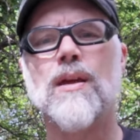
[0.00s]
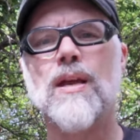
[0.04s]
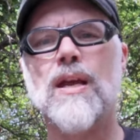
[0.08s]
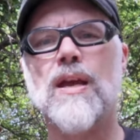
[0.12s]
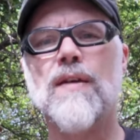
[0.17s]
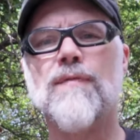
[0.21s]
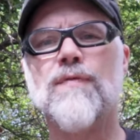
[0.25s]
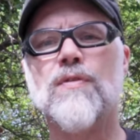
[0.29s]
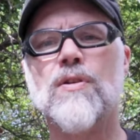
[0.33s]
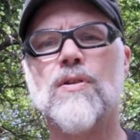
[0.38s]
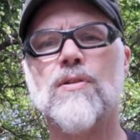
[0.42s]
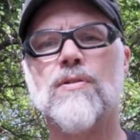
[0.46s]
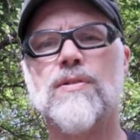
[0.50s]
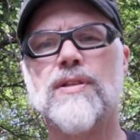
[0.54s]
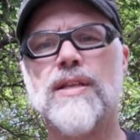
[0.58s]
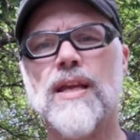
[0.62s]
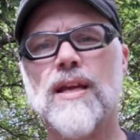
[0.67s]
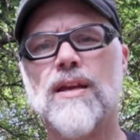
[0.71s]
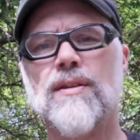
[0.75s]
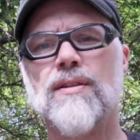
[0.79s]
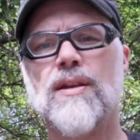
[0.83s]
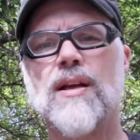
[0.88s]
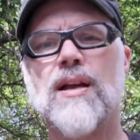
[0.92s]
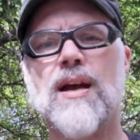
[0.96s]
If you're
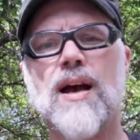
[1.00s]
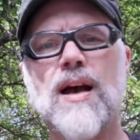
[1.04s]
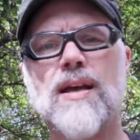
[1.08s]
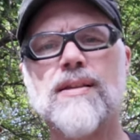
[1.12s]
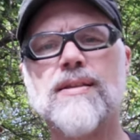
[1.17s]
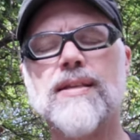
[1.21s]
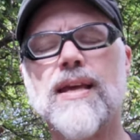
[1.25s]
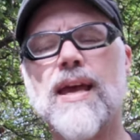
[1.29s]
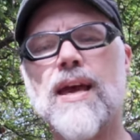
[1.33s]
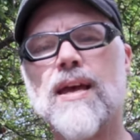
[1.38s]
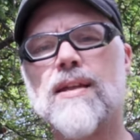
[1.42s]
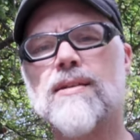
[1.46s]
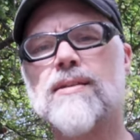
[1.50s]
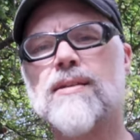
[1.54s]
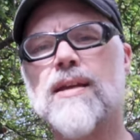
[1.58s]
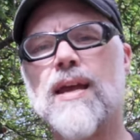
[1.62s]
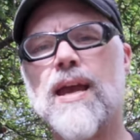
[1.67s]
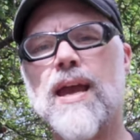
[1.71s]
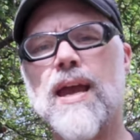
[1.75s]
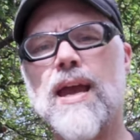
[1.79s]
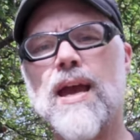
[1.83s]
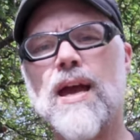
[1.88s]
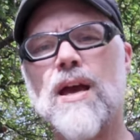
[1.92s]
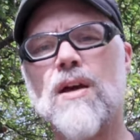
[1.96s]
digging the content
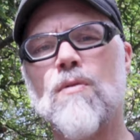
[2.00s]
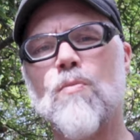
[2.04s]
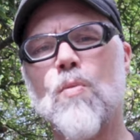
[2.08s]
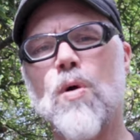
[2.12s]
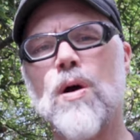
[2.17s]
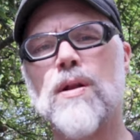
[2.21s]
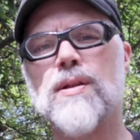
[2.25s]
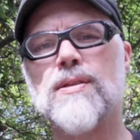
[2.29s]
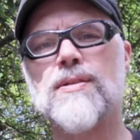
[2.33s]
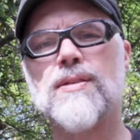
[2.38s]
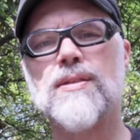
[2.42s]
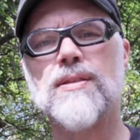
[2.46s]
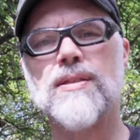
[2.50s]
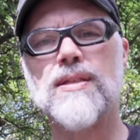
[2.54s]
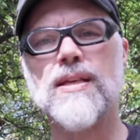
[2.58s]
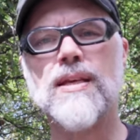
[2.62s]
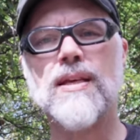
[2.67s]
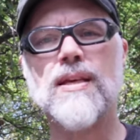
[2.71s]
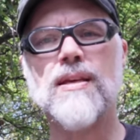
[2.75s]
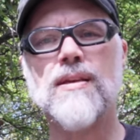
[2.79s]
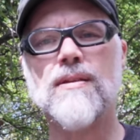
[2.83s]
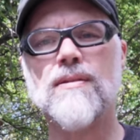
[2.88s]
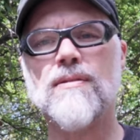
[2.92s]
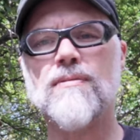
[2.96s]
and want to
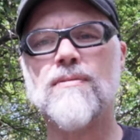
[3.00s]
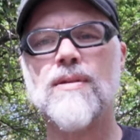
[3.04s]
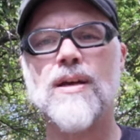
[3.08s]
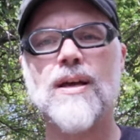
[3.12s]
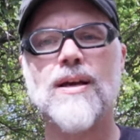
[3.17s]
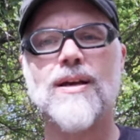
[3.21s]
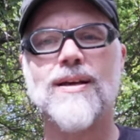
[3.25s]
see